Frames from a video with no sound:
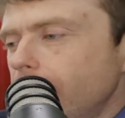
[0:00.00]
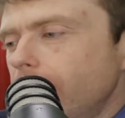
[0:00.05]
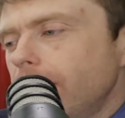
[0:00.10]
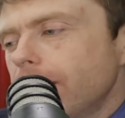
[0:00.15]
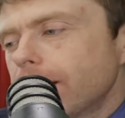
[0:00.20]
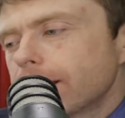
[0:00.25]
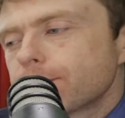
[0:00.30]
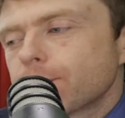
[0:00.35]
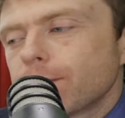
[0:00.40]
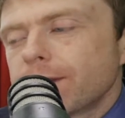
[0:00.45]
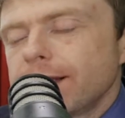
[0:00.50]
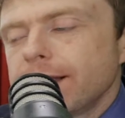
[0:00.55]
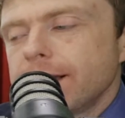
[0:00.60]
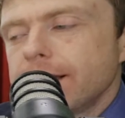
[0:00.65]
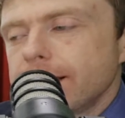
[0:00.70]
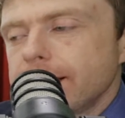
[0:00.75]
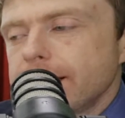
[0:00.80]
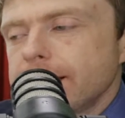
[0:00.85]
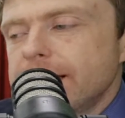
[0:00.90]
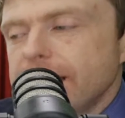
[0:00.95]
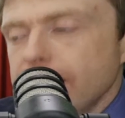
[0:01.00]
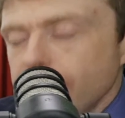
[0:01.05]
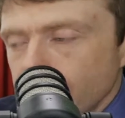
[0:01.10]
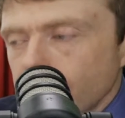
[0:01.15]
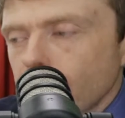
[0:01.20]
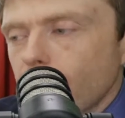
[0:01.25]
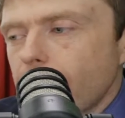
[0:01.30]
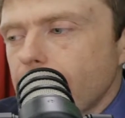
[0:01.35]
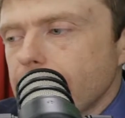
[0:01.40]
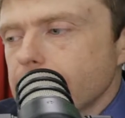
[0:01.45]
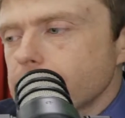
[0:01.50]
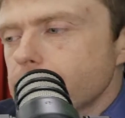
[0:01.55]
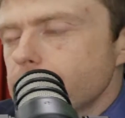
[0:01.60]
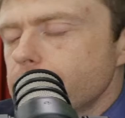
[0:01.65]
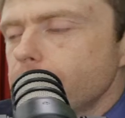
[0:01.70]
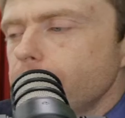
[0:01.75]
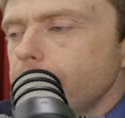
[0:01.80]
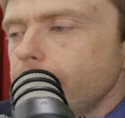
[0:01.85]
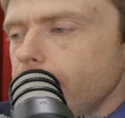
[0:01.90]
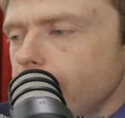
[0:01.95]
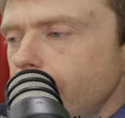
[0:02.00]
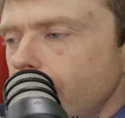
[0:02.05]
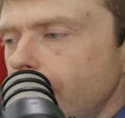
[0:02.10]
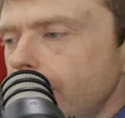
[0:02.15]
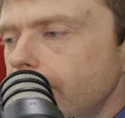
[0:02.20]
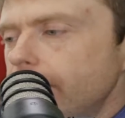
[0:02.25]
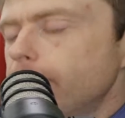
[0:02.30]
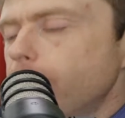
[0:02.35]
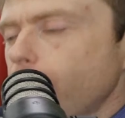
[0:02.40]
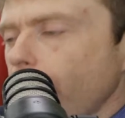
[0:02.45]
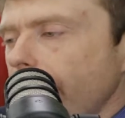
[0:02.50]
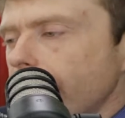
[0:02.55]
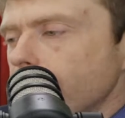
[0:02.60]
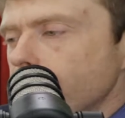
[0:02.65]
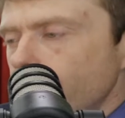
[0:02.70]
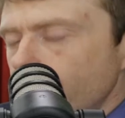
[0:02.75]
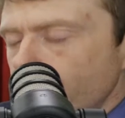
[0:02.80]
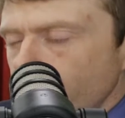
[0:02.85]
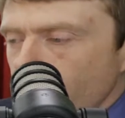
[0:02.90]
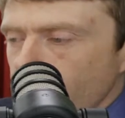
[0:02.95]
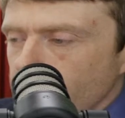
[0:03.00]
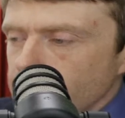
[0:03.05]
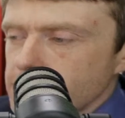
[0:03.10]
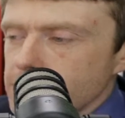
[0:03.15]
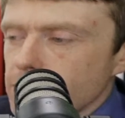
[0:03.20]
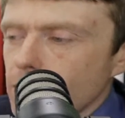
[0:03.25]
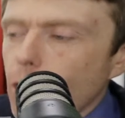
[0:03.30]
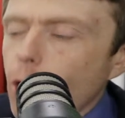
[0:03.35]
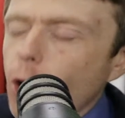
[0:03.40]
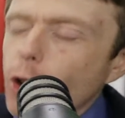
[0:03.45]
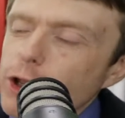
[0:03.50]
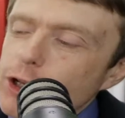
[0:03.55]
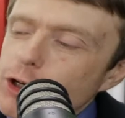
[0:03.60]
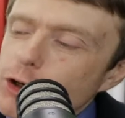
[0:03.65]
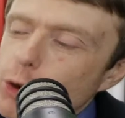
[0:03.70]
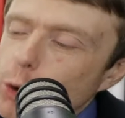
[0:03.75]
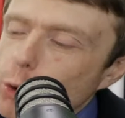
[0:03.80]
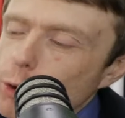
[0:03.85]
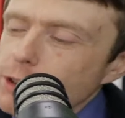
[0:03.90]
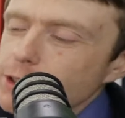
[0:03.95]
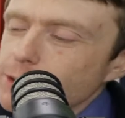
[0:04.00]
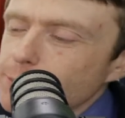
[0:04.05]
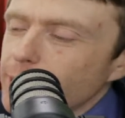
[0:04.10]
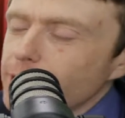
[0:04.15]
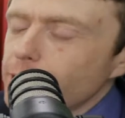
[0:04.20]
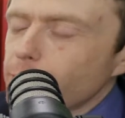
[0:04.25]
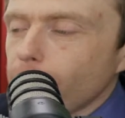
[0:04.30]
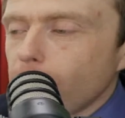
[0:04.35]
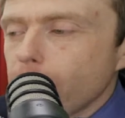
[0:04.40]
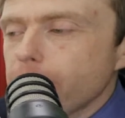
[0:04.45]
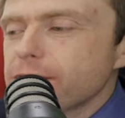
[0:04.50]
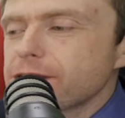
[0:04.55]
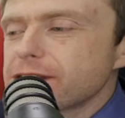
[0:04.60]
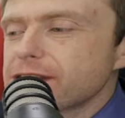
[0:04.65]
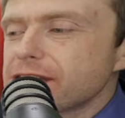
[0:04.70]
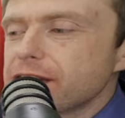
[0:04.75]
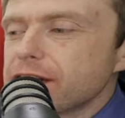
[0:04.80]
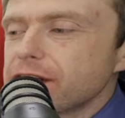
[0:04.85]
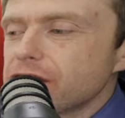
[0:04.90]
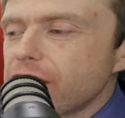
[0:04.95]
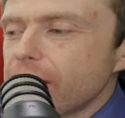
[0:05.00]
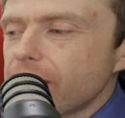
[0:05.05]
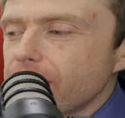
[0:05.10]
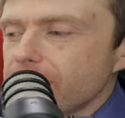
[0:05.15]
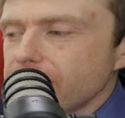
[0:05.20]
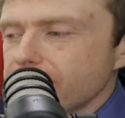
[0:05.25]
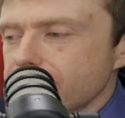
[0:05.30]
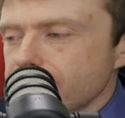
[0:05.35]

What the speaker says: That's what the Democrats are doing. The black looter mobs, all endorsed by Kamala the Snitch Harris.